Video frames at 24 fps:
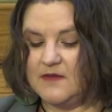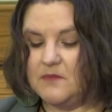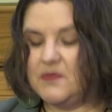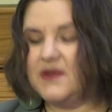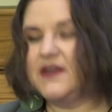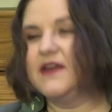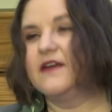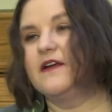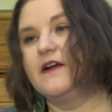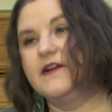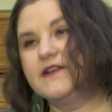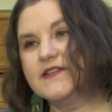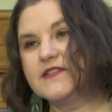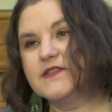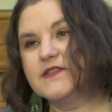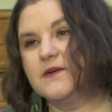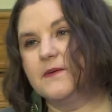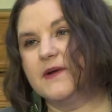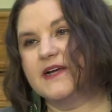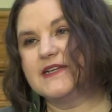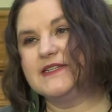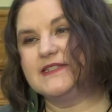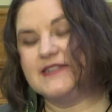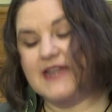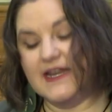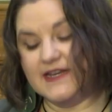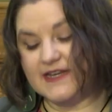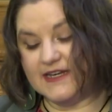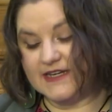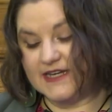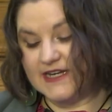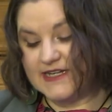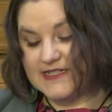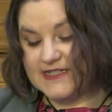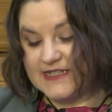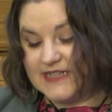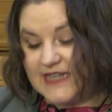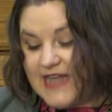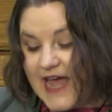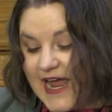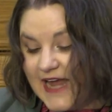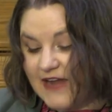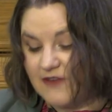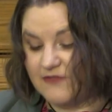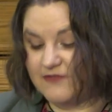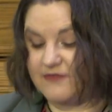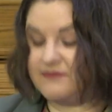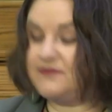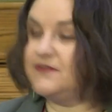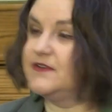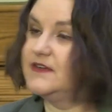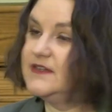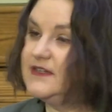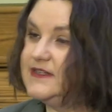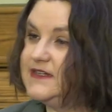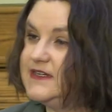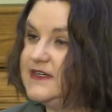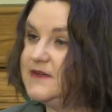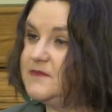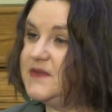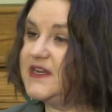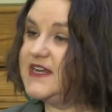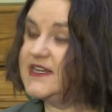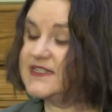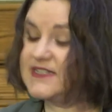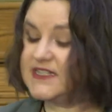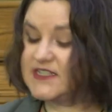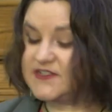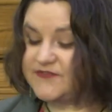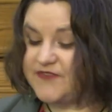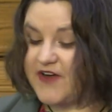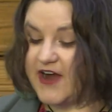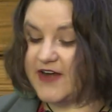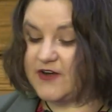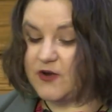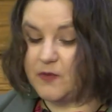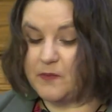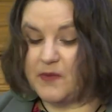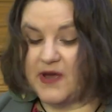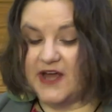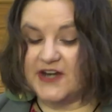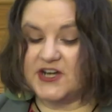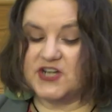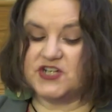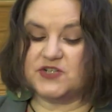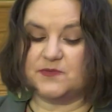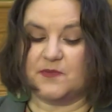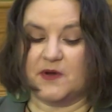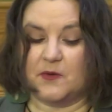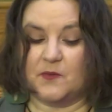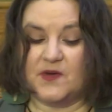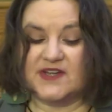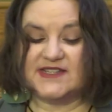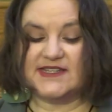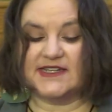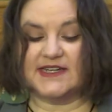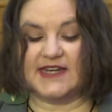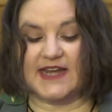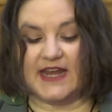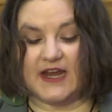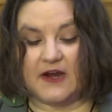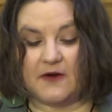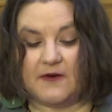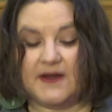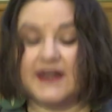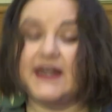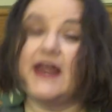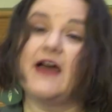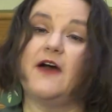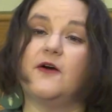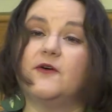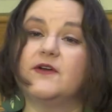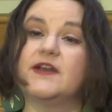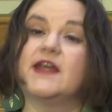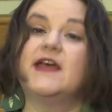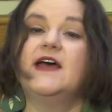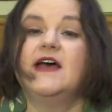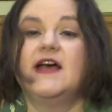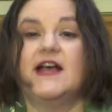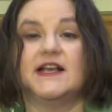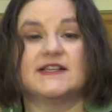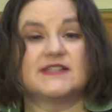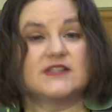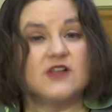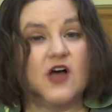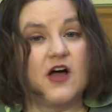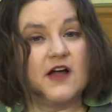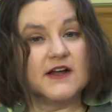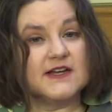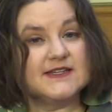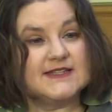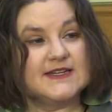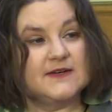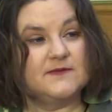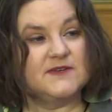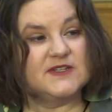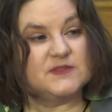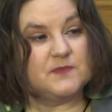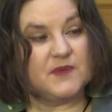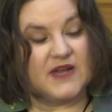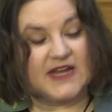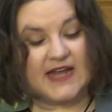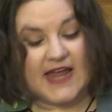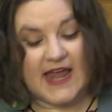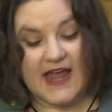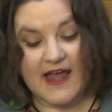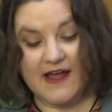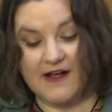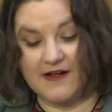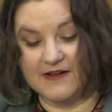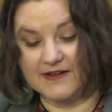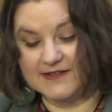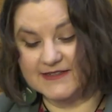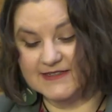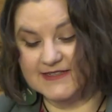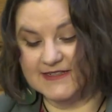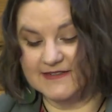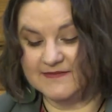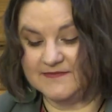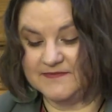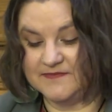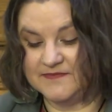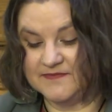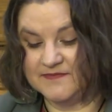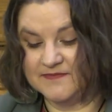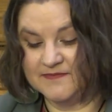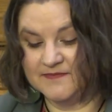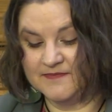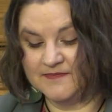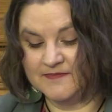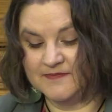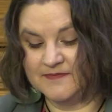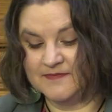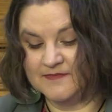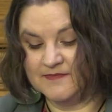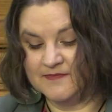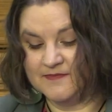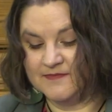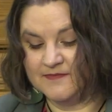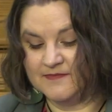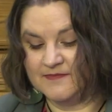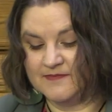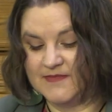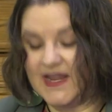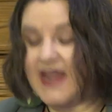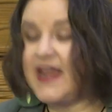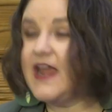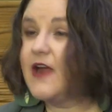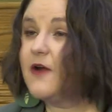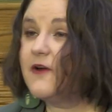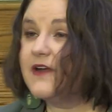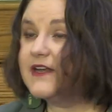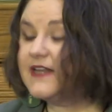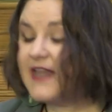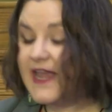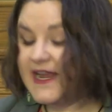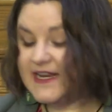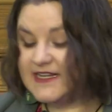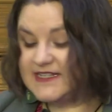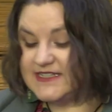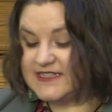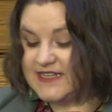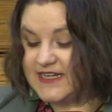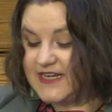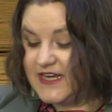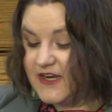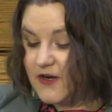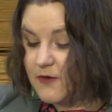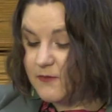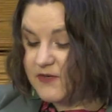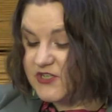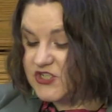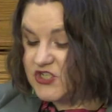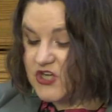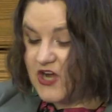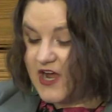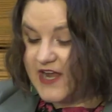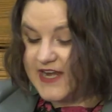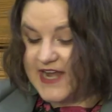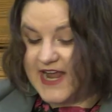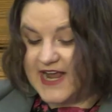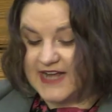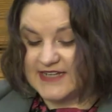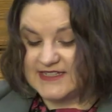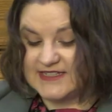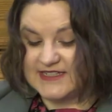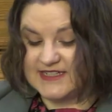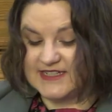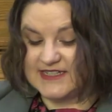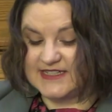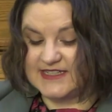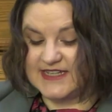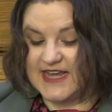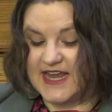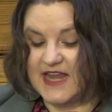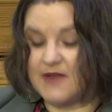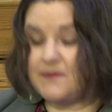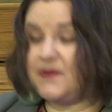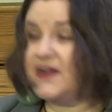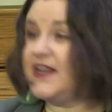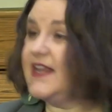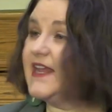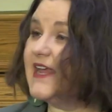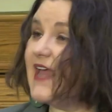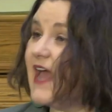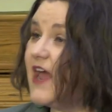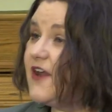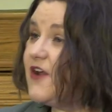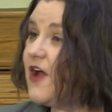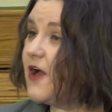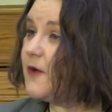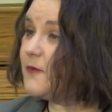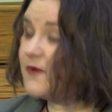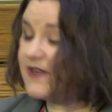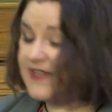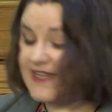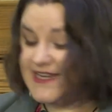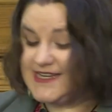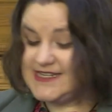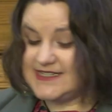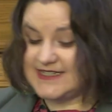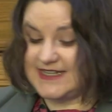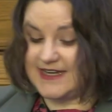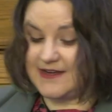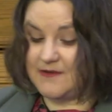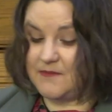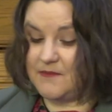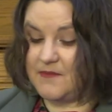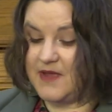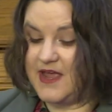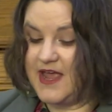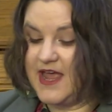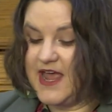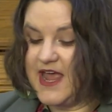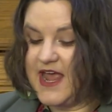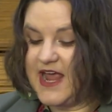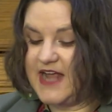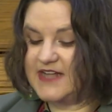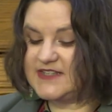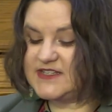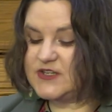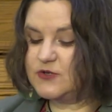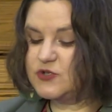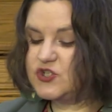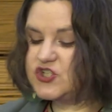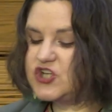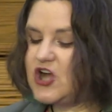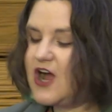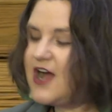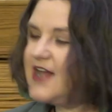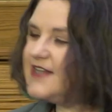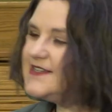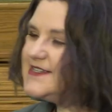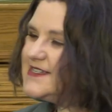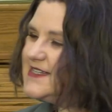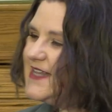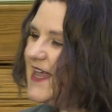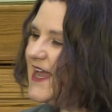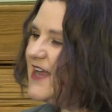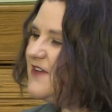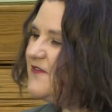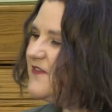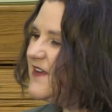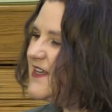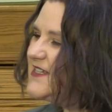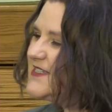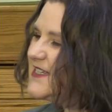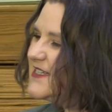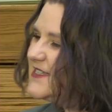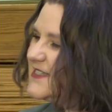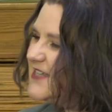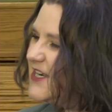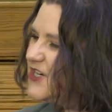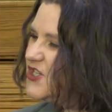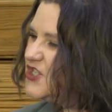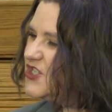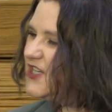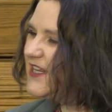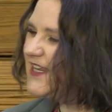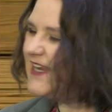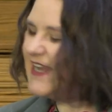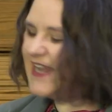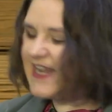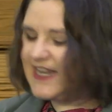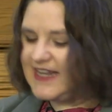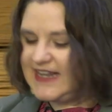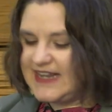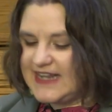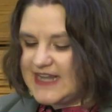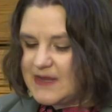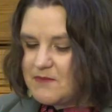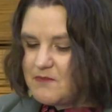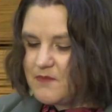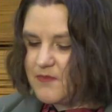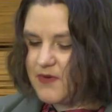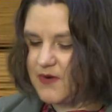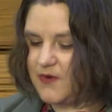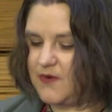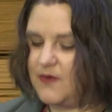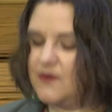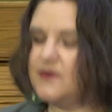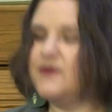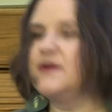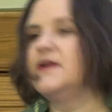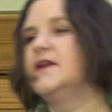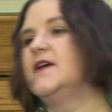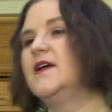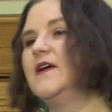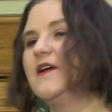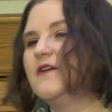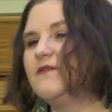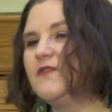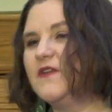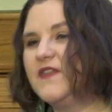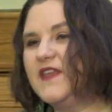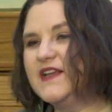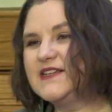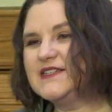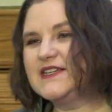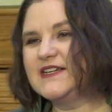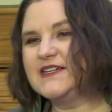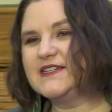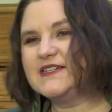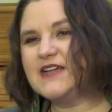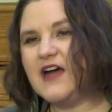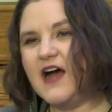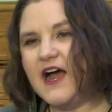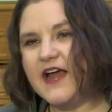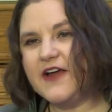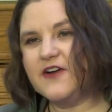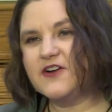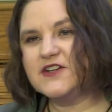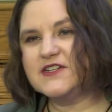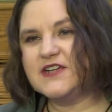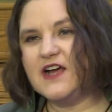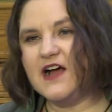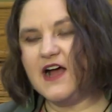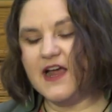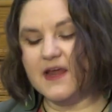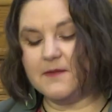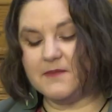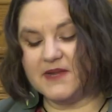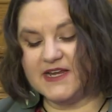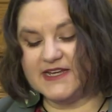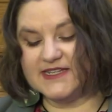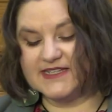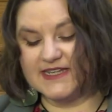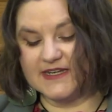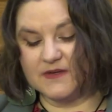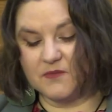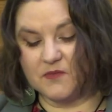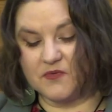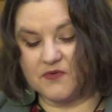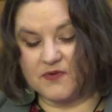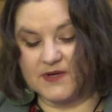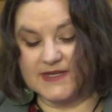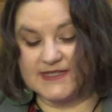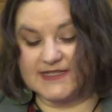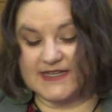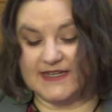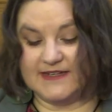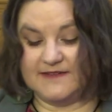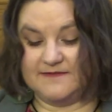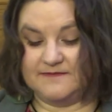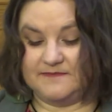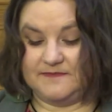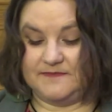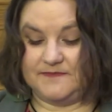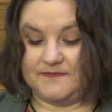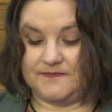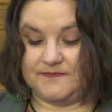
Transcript: but it also extended his life because his final punishment wasn't carried out as long as he was being held. Herod likes to hear what John has to say, but he cannot release him, and so John's life is essentially in limbo for this entire time he's in prison.